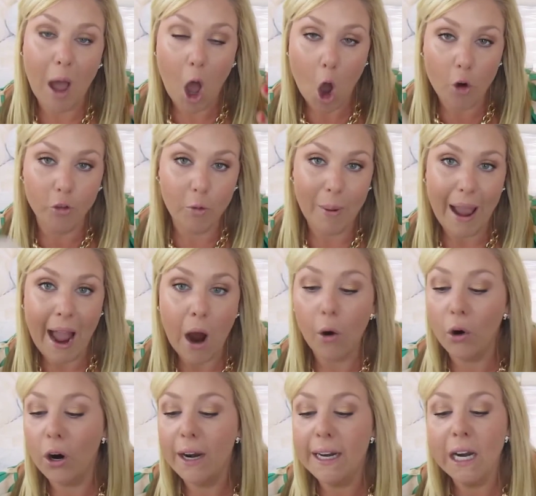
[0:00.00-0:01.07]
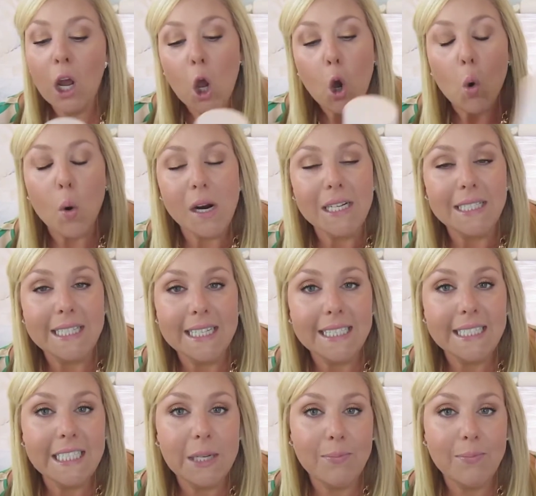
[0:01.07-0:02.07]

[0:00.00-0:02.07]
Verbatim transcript: overpowering whereas this